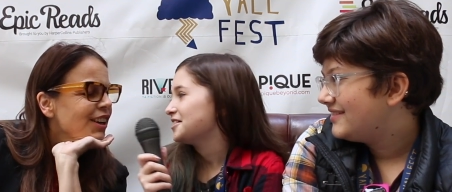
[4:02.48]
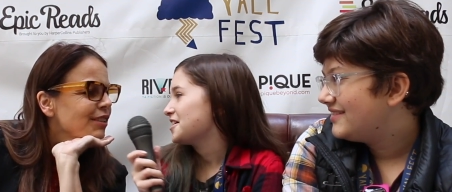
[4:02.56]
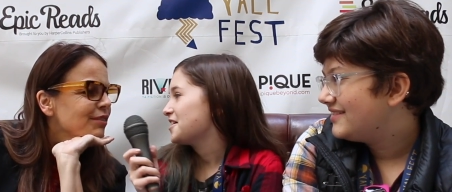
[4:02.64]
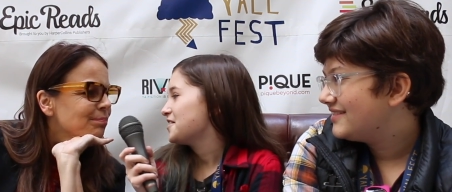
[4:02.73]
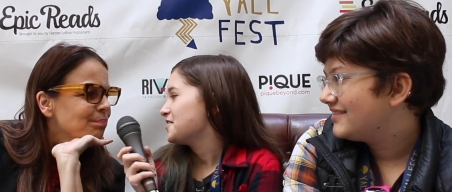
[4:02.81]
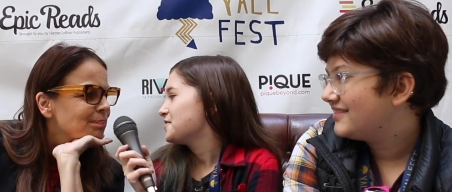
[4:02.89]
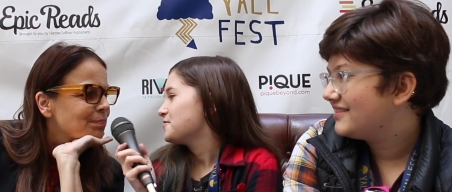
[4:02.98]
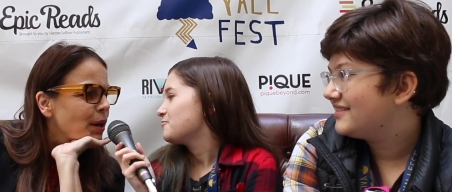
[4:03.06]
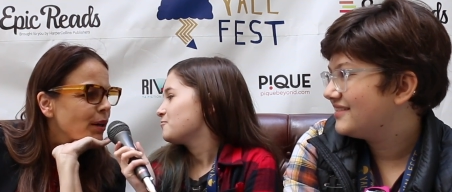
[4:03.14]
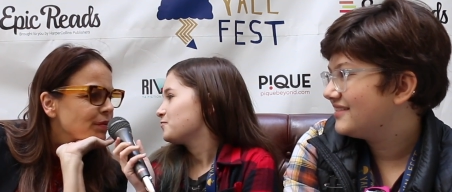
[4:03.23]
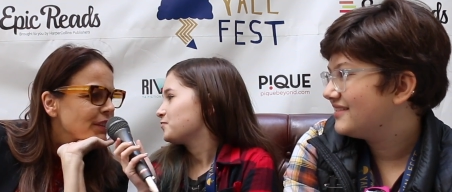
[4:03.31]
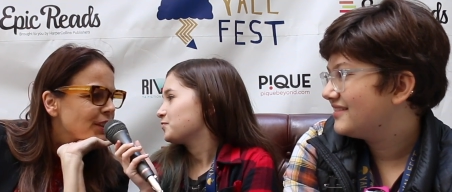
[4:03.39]
Speaker 1: all
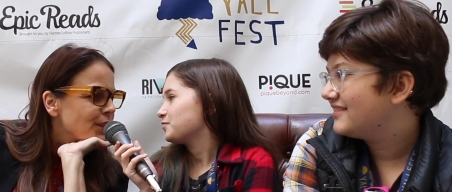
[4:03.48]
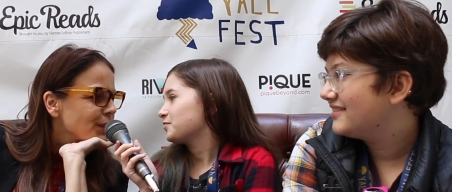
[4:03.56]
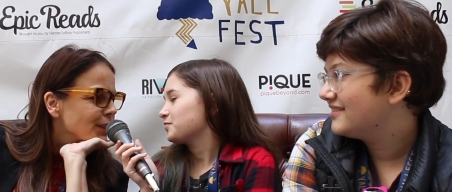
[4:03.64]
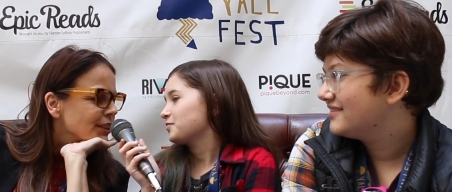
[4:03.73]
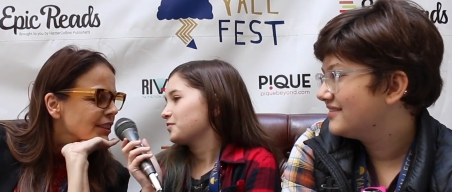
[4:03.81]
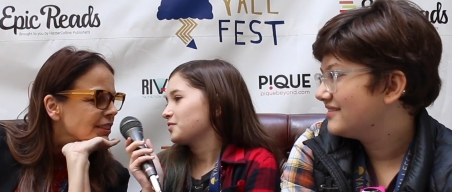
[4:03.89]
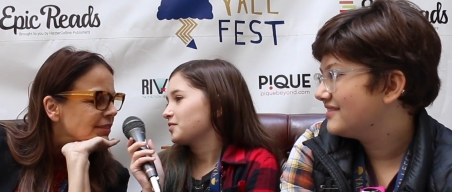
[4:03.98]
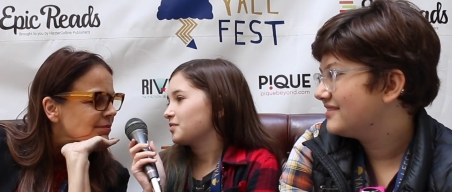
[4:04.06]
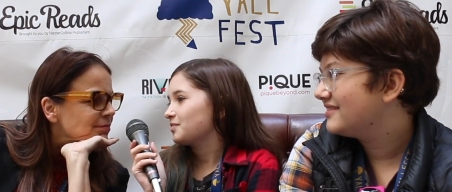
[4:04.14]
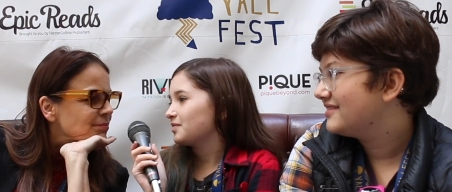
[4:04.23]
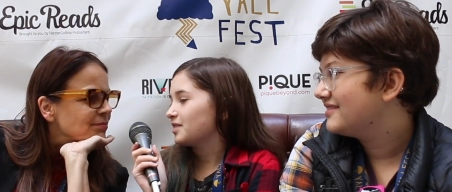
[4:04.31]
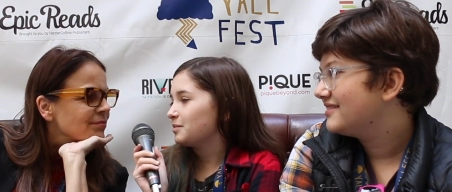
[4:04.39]
par for the course?
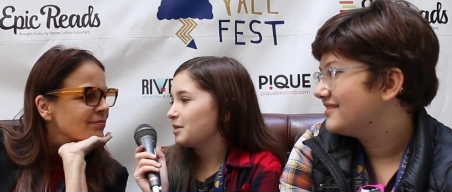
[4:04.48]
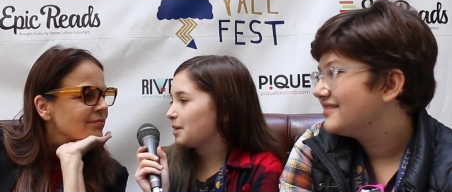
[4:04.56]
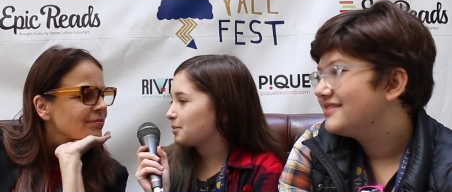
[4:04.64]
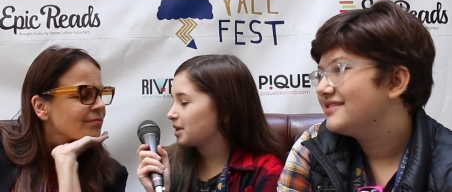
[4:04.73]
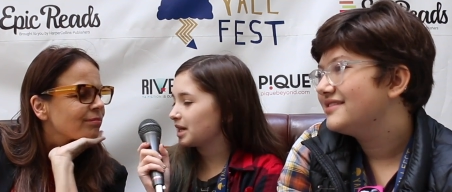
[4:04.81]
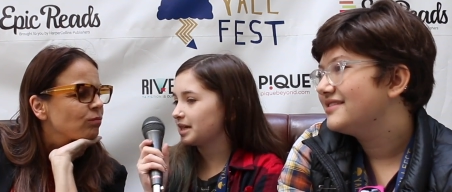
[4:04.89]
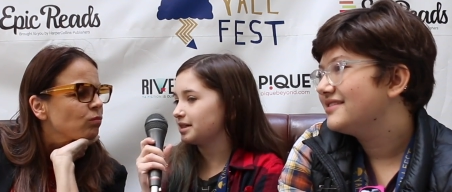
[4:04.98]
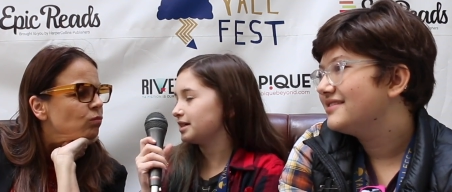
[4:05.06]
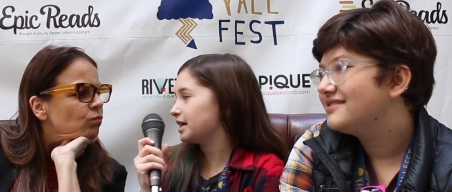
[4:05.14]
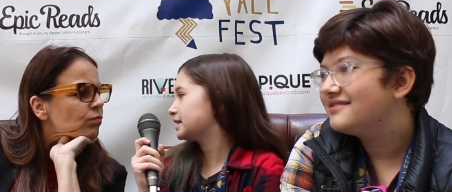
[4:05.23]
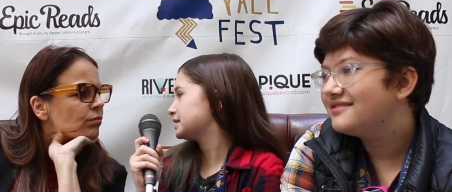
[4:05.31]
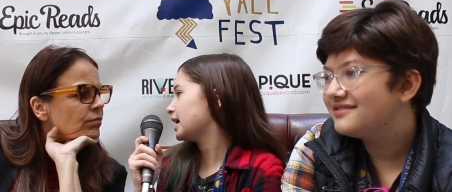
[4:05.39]
Speaker 2: I mean, I'm pretty
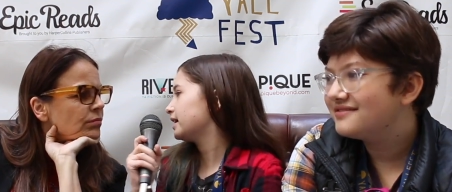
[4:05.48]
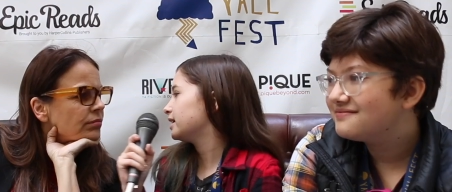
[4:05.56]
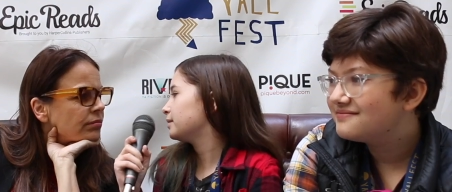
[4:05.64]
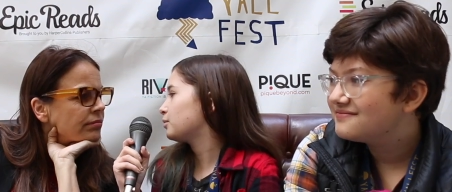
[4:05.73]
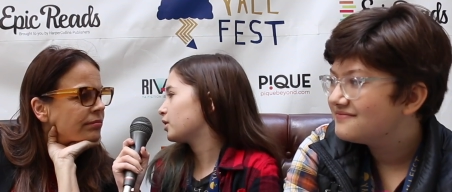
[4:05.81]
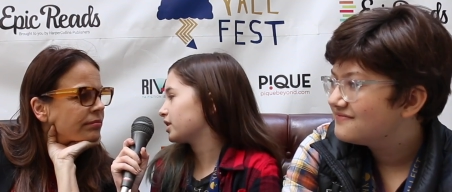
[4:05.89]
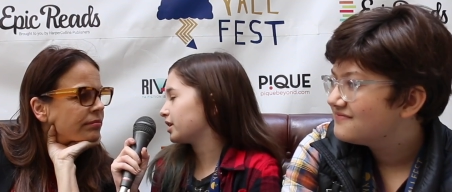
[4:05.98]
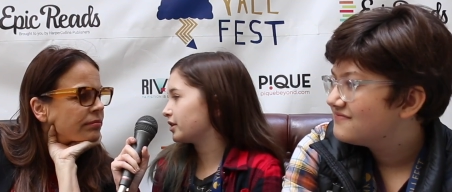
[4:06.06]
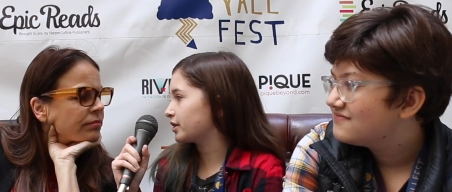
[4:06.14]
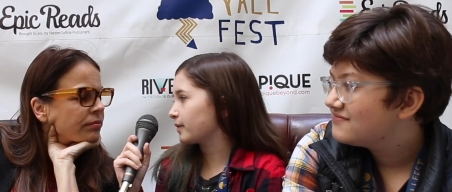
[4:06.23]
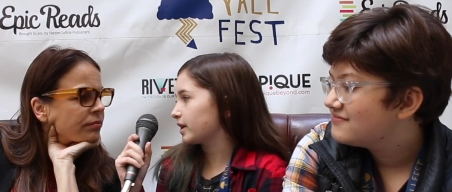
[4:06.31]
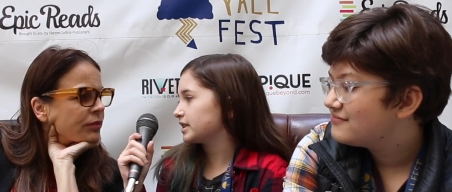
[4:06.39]
excited more than
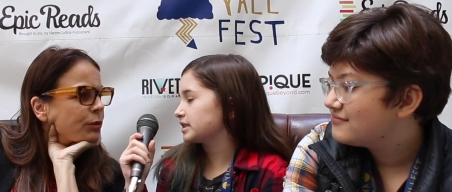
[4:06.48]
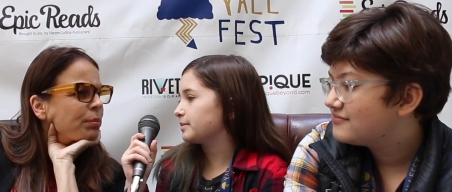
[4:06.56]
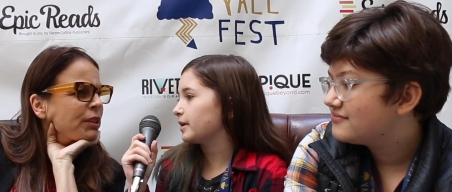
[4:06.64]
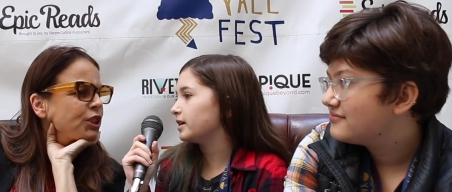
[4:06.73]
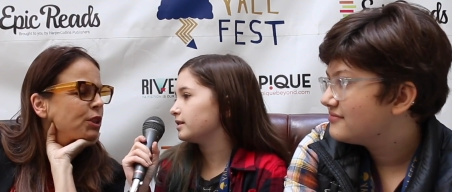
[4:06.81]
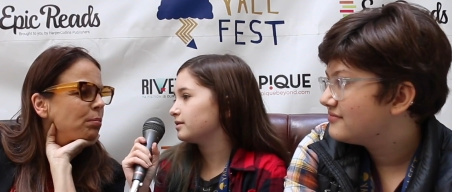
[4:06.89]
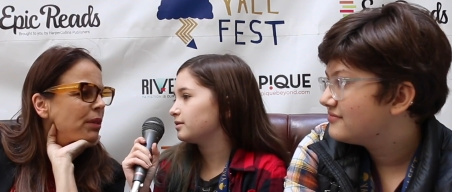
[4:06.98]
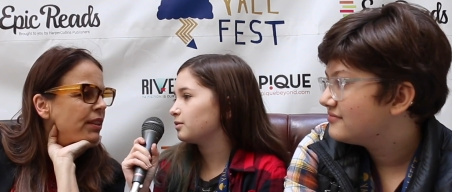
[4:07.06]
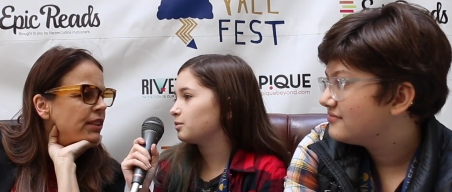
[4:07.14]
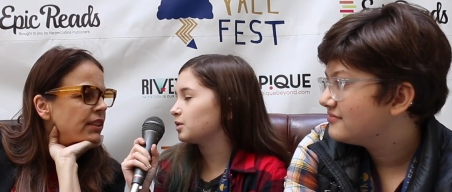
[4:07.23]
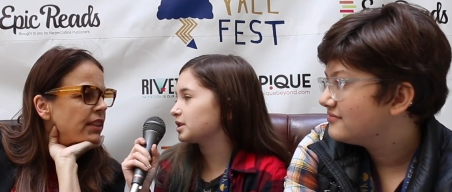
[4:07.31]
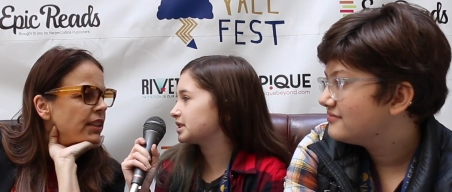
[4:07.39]
nervous. Plus your
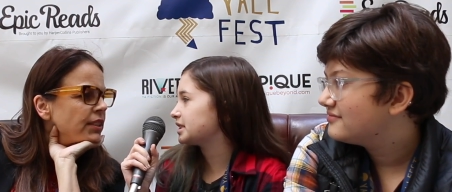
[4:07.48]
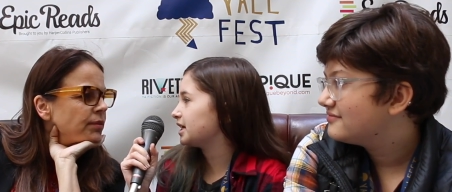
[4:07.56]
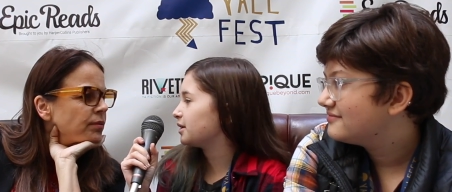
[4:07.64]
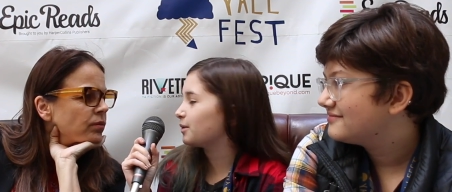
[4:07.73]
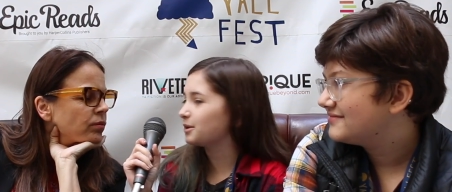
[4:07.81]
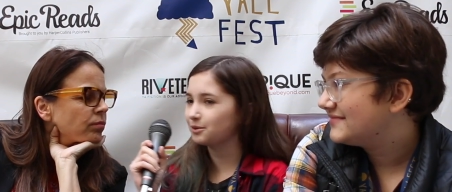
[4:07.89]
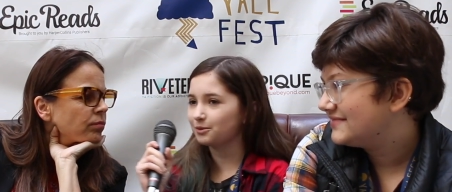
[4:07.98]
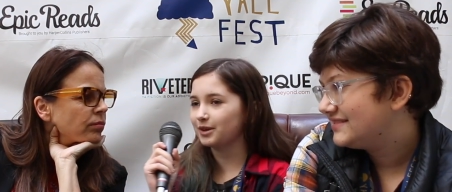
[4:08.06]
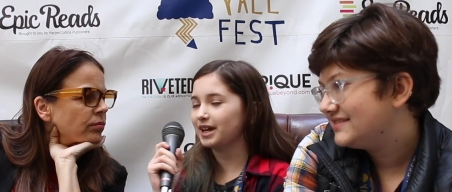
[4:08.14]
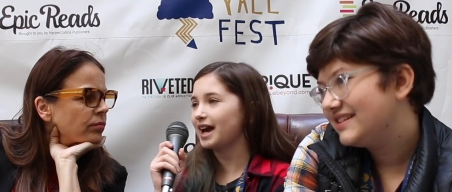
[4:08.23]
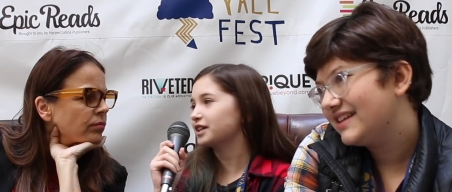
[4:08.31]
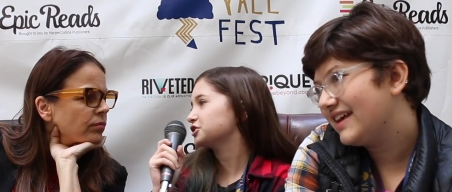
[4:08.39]
brother's We'll there. see when
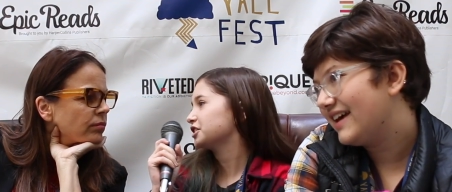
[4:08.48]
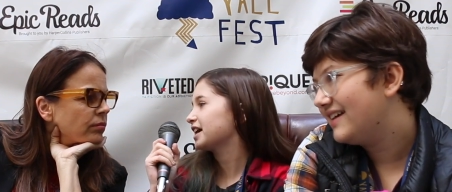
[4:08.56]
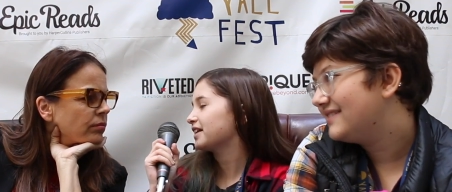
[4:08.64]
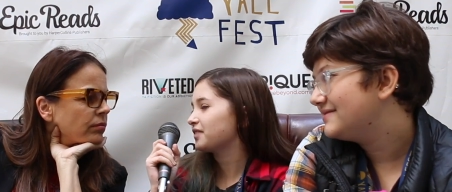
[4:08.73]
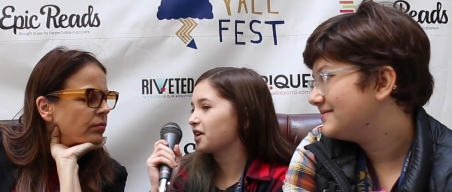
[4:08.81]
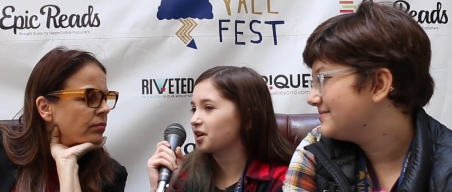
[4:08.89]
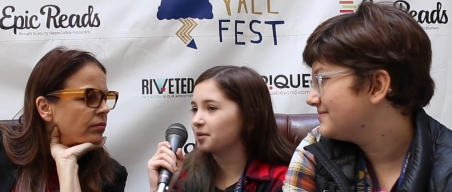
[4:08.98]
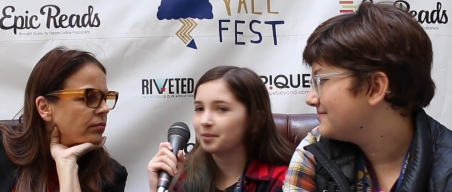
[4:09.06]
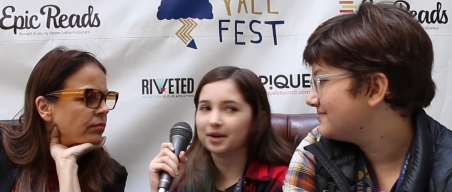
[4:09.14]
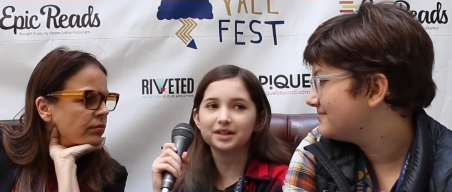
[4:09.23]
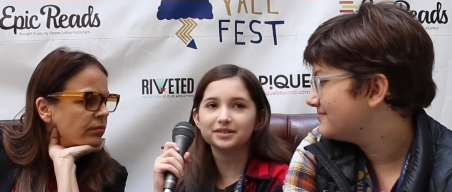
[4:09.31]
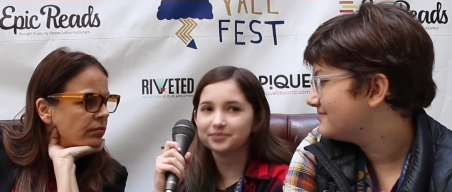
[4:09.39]
we actually get there,
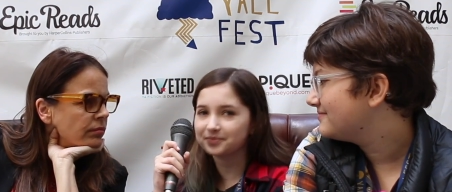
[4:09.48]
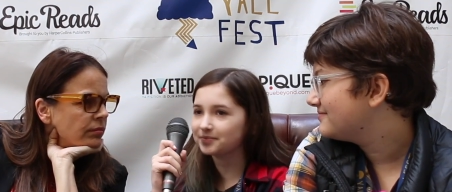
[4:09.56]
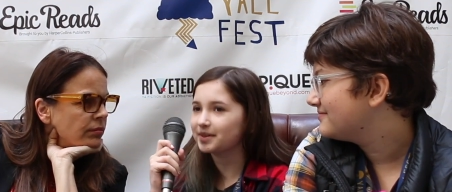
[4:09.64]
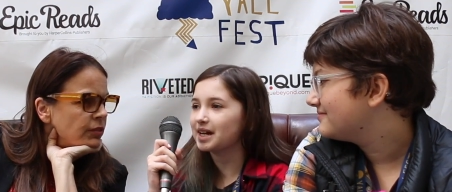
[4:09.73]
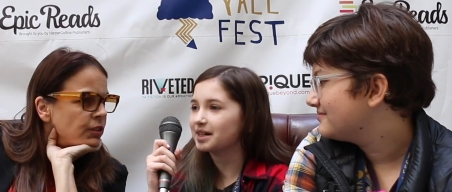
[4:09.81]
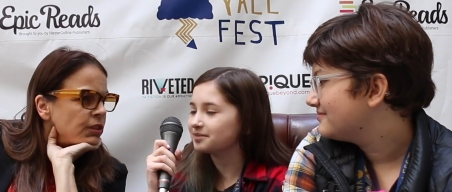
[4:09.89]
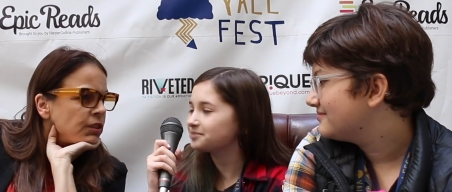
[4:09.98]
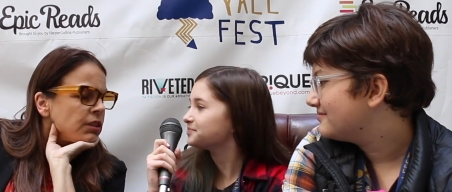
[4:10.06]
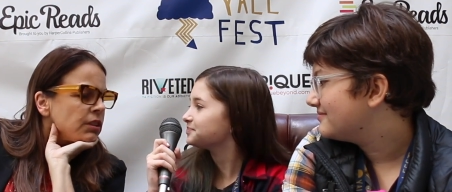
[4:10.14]
but
Speaker 1: yeah.